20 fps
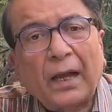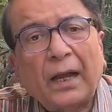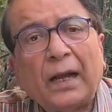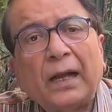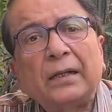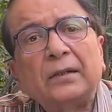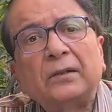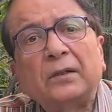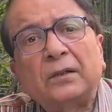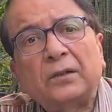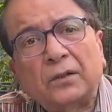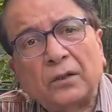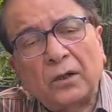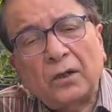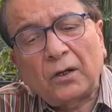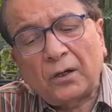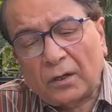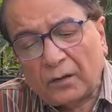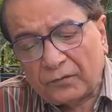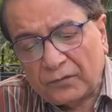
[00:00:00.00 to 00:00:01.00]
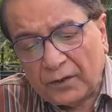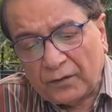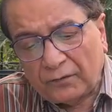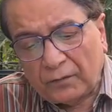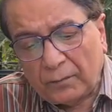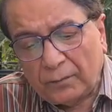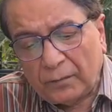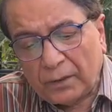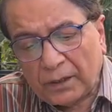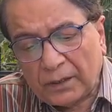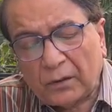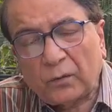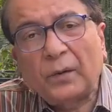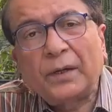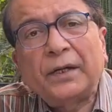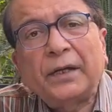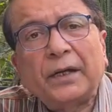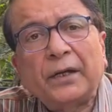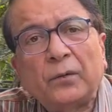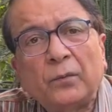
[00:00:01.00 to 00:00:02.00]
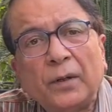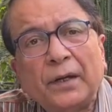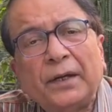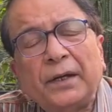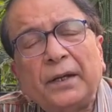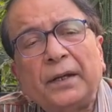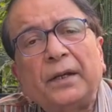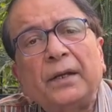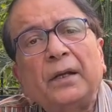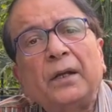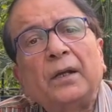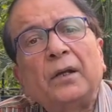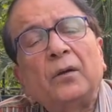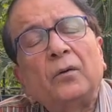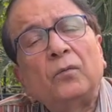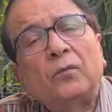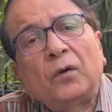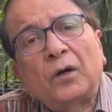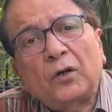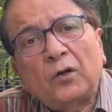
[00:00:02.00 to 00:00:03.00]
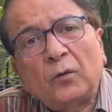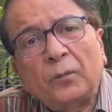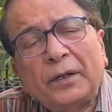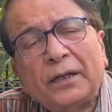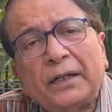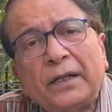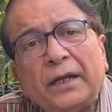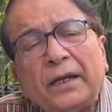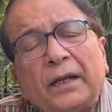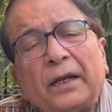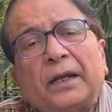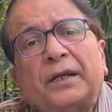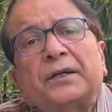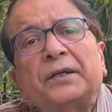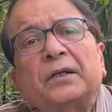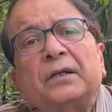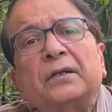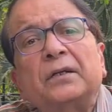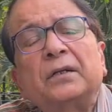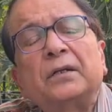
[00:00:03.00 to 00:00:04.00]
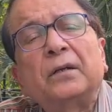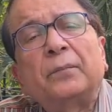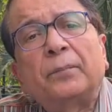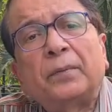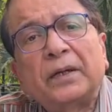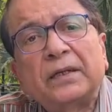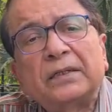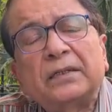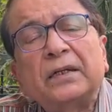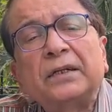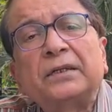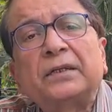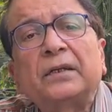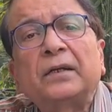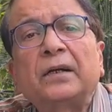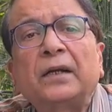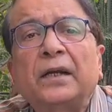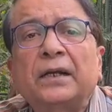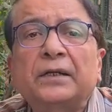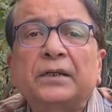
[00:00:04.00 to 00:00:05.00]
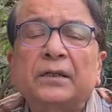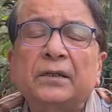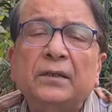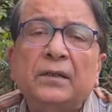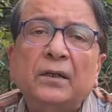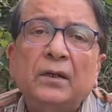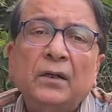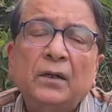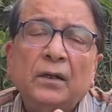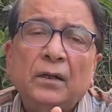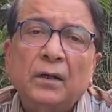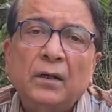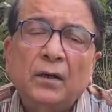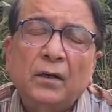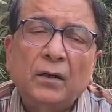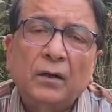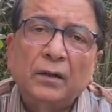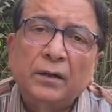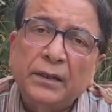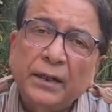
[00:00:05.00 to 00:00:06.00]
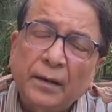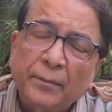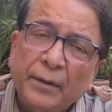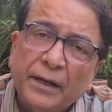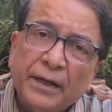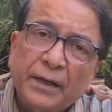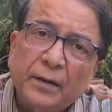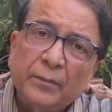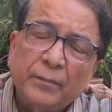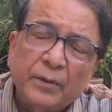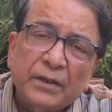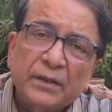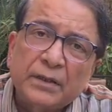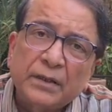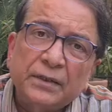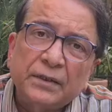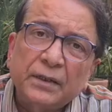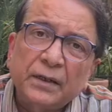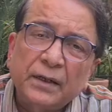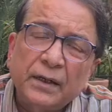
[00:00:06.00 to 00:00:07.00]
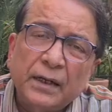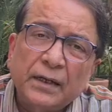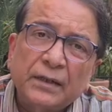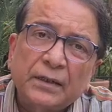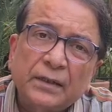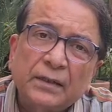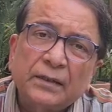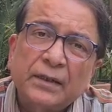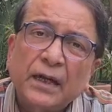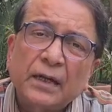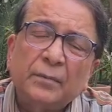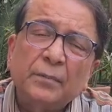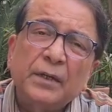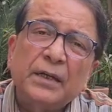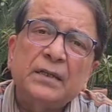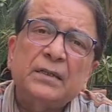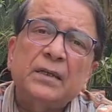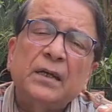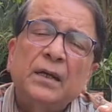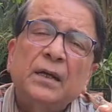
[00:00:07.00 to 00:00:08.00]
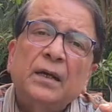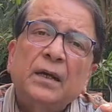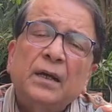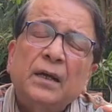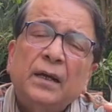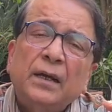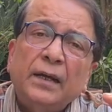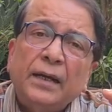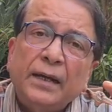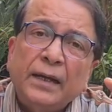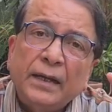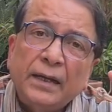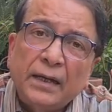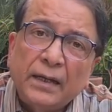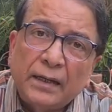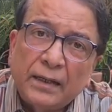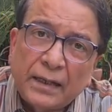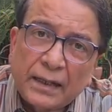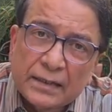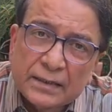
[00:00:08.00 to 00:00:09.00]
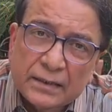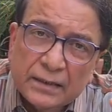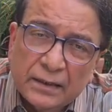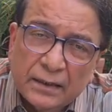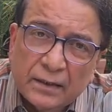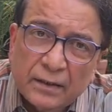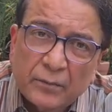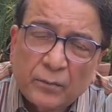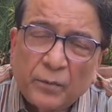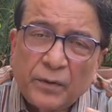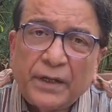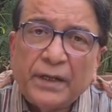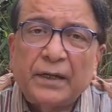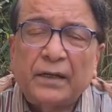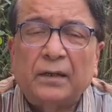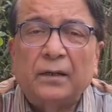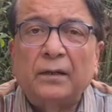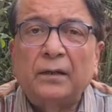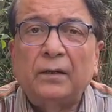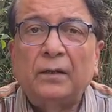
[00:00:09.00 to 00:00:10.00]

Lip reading: And the 3rd of November 2020 were to be the election, the presidential election, the American presidential election. That means in less than a week